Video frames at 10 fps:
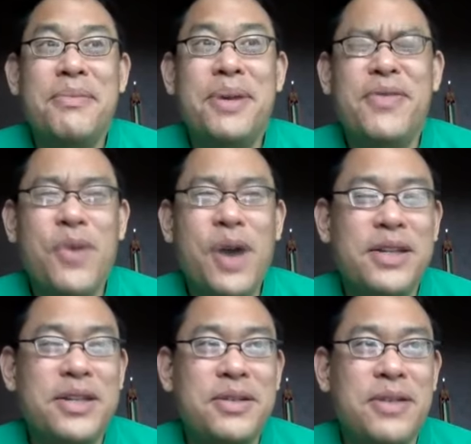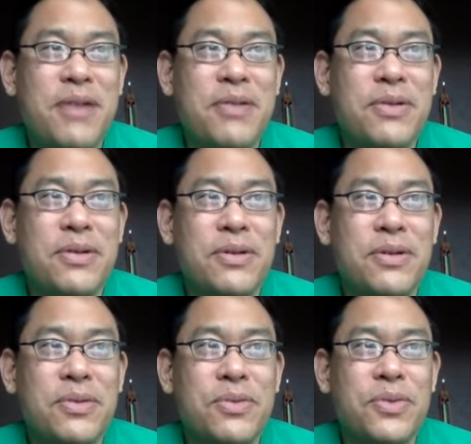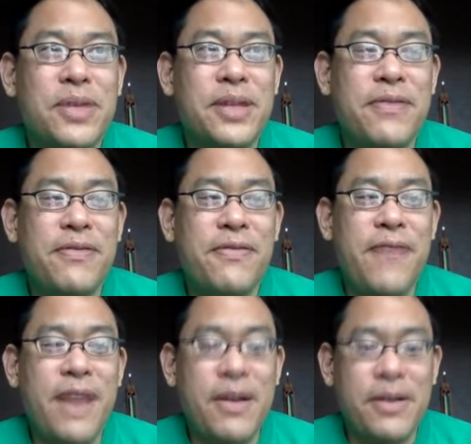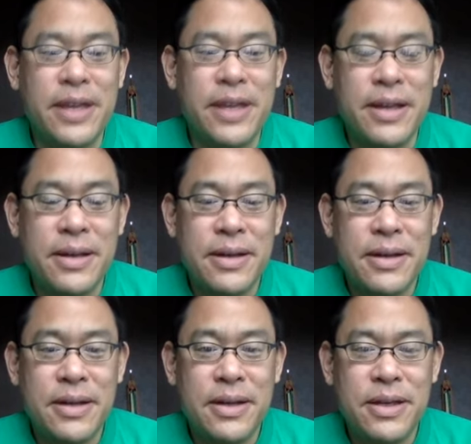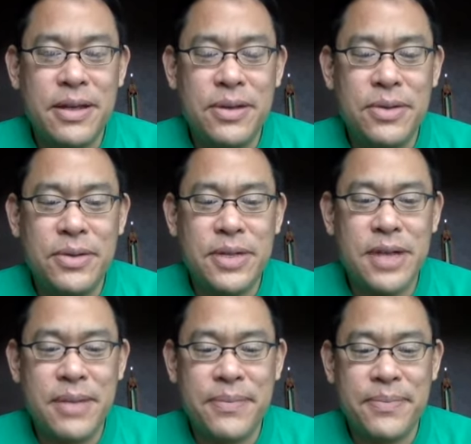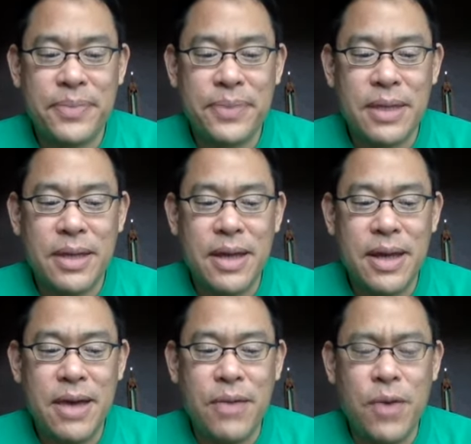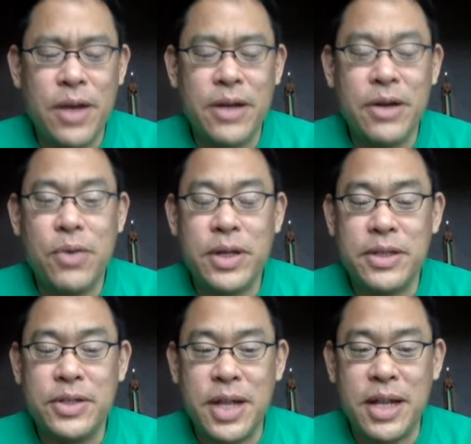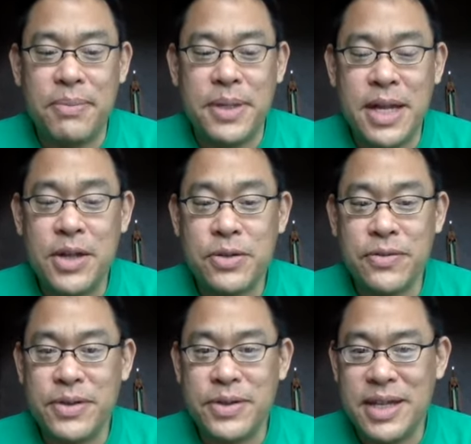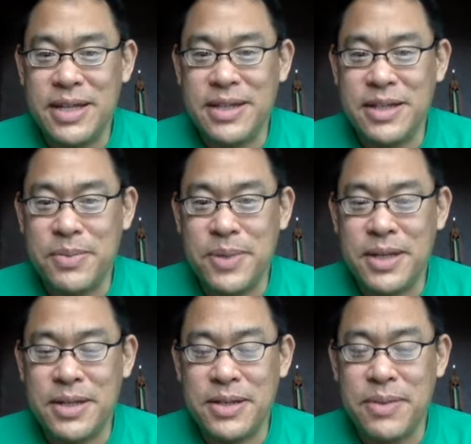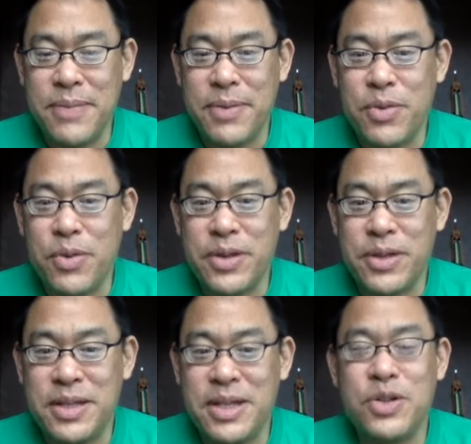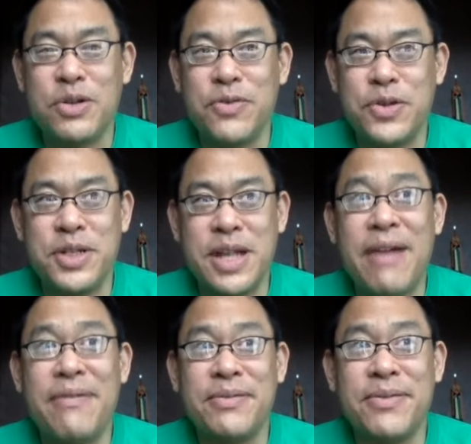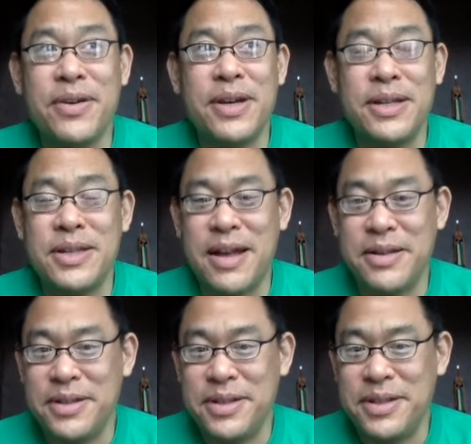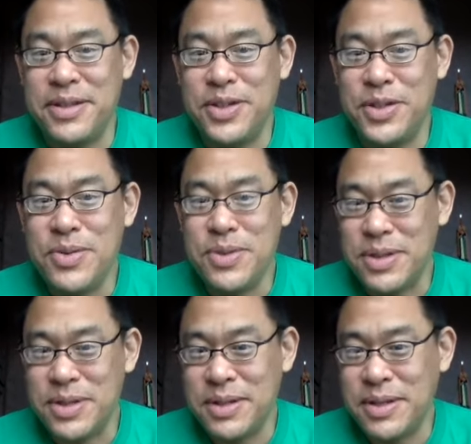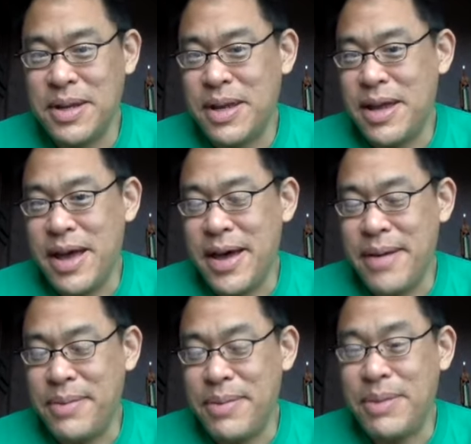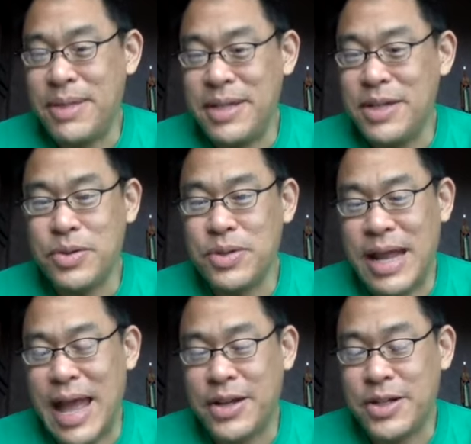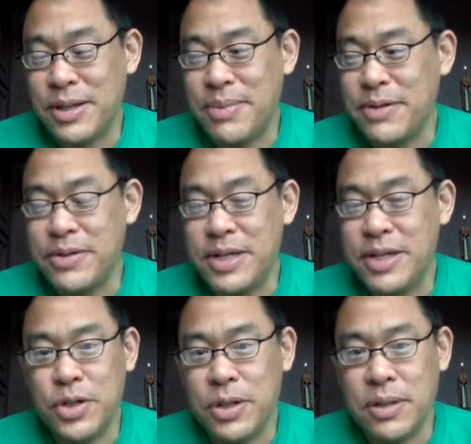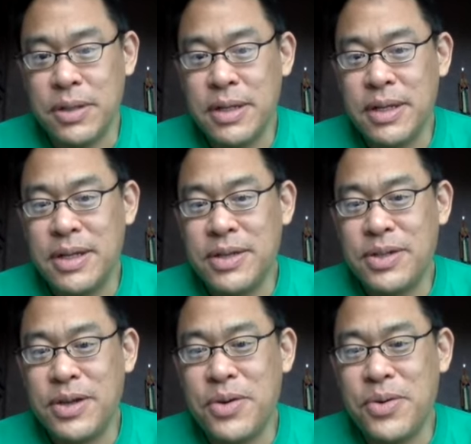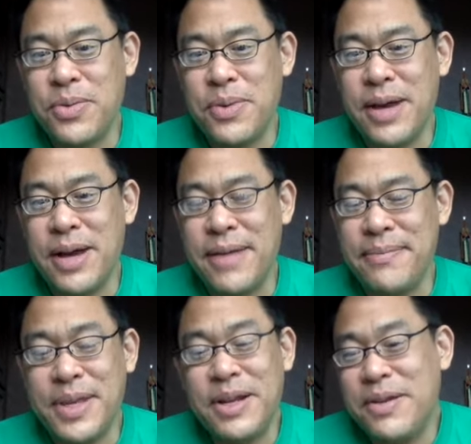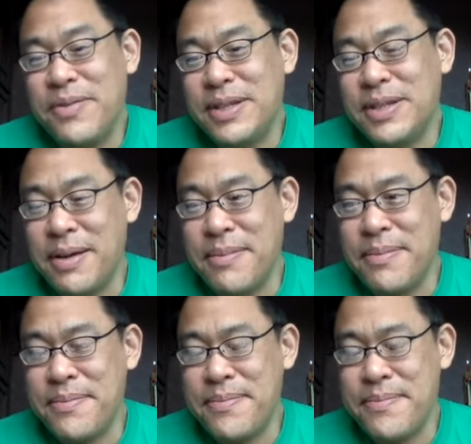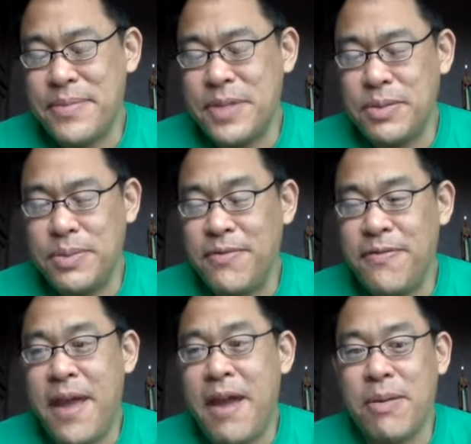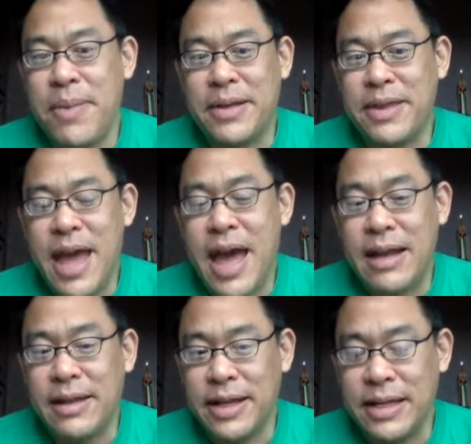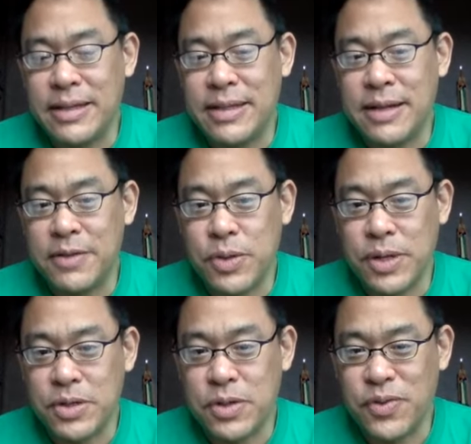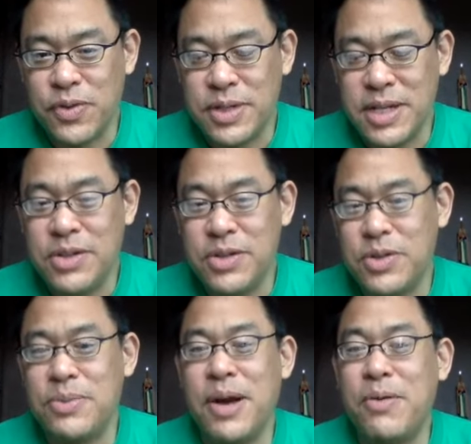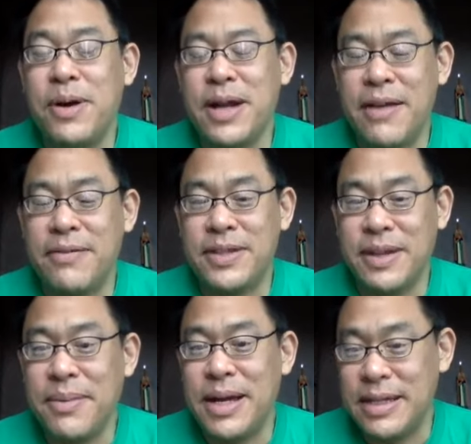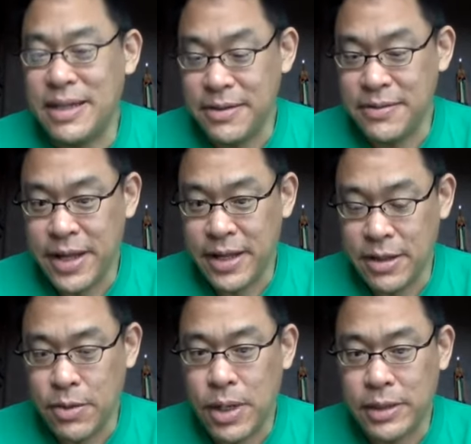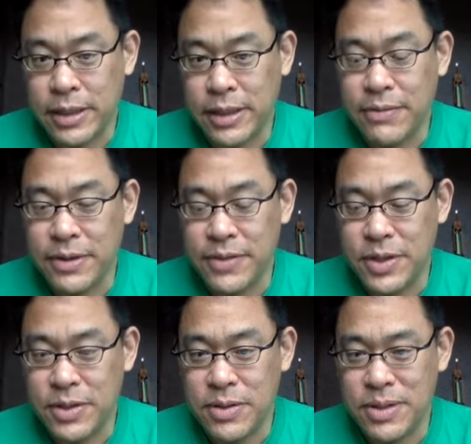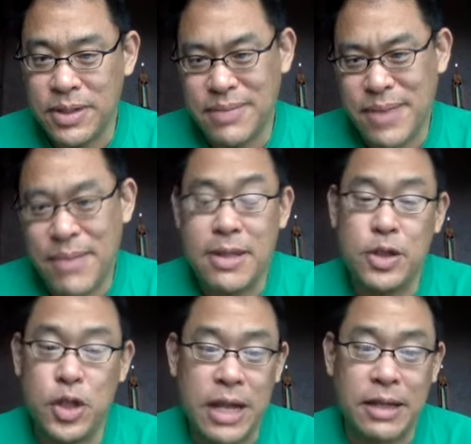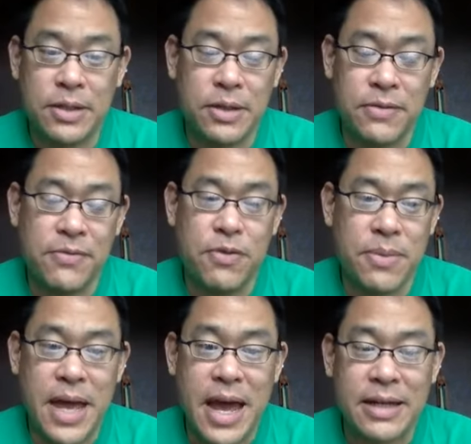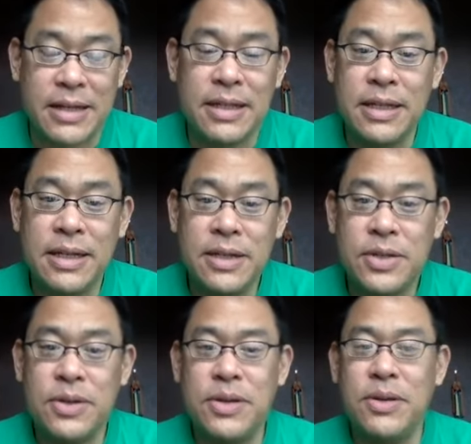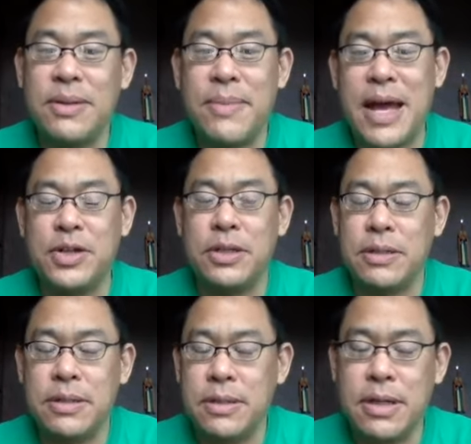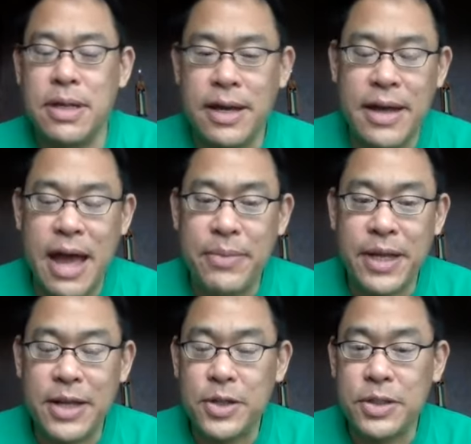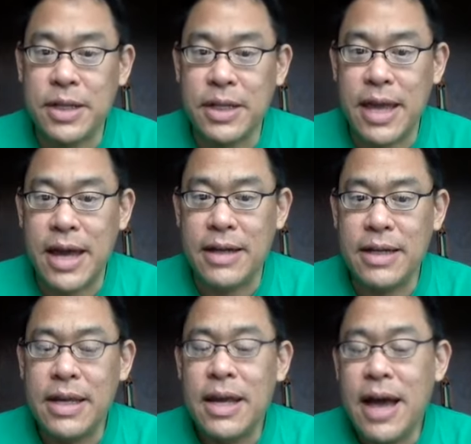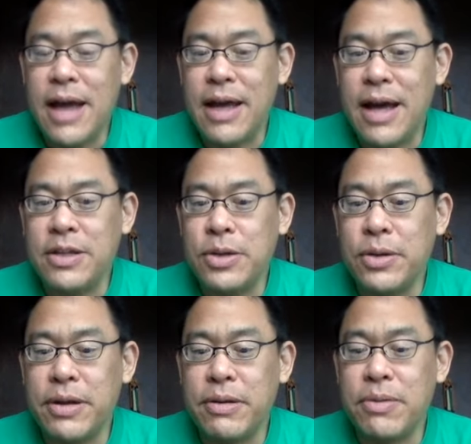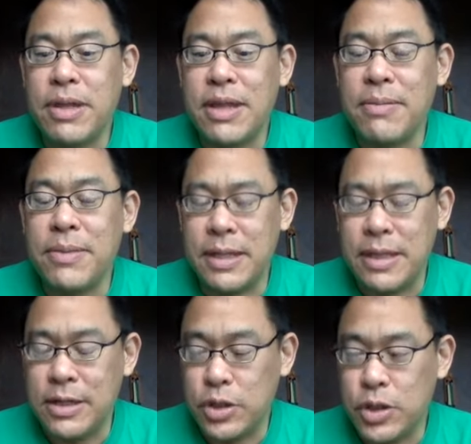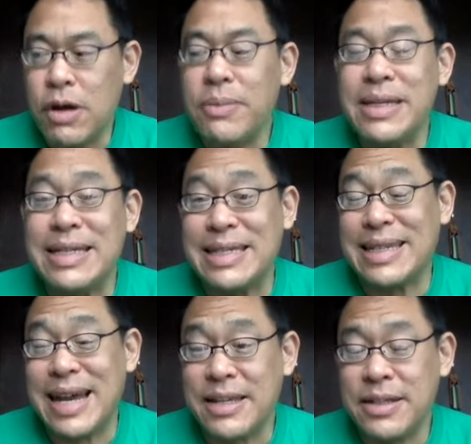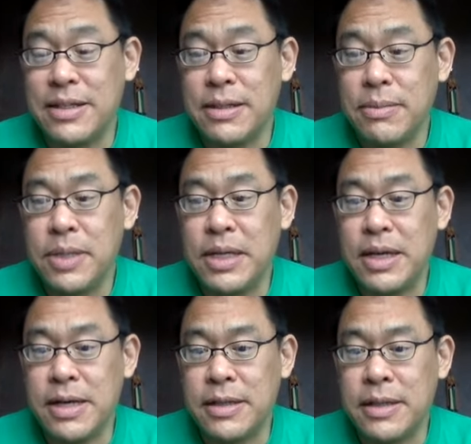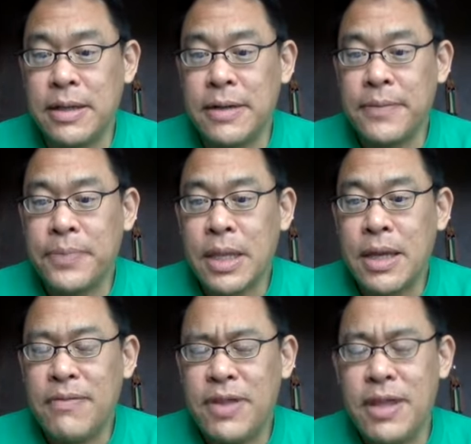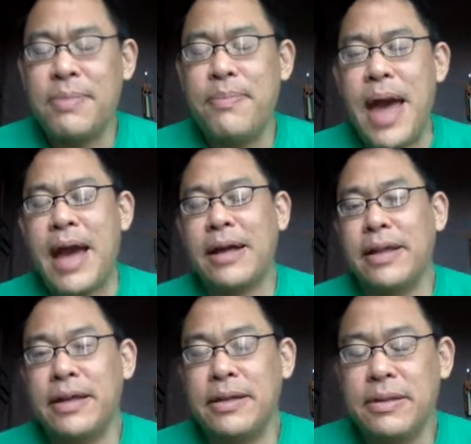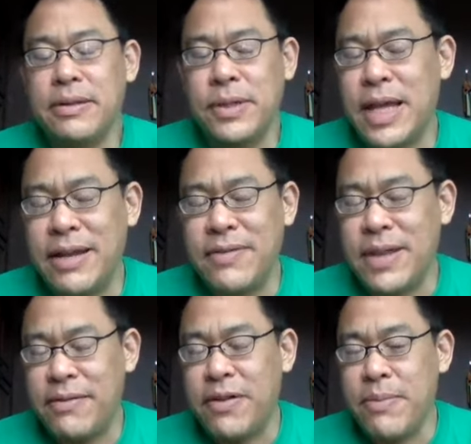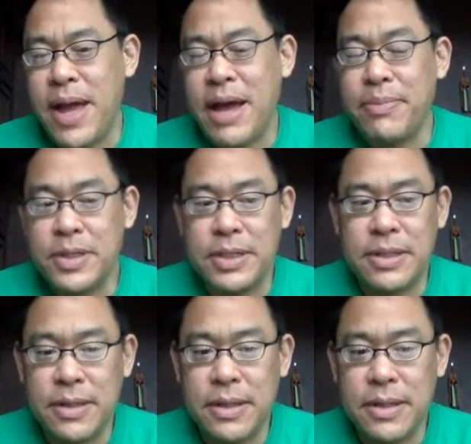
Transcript: But if you want to do that really fairly, you'd want to know what the genetic potential of those kids is, because you might be rewarding the teacher for just having very talented students. And maybe the teacher's not actually a better teacher. So, even to be fair about that, like incentive structures for teachers, you might want to have some idea of the quality level of the students, and maybe the genetics could inform that. So you can imagine applications like that. I totally agree with them that this should all be discussed, because if you think back, not even that far back, but just,